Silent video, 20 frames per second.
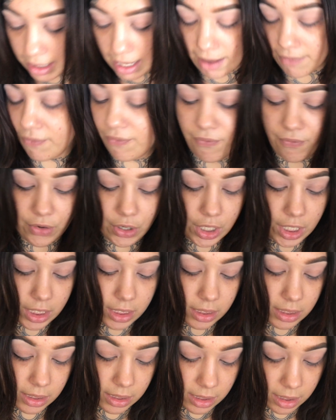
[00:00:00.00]
that
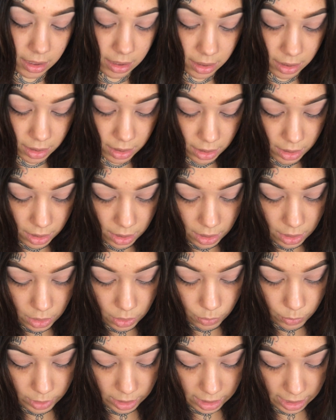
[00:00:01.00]
first
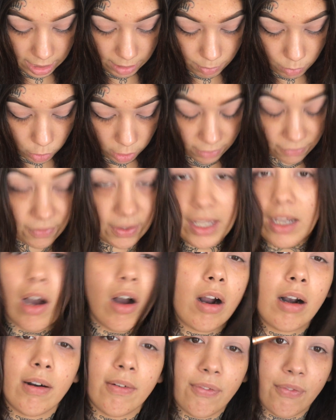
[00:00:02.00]
with a Morphe
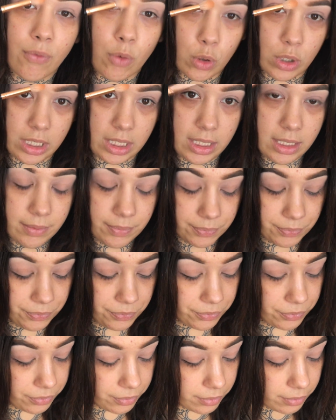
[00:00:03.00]
R40,
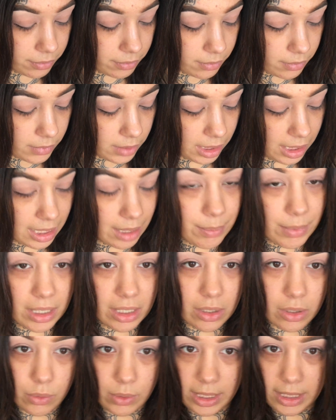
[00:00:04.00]
and I'm going to
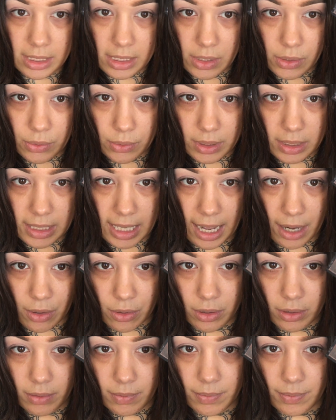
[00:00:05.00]
go into Saddle.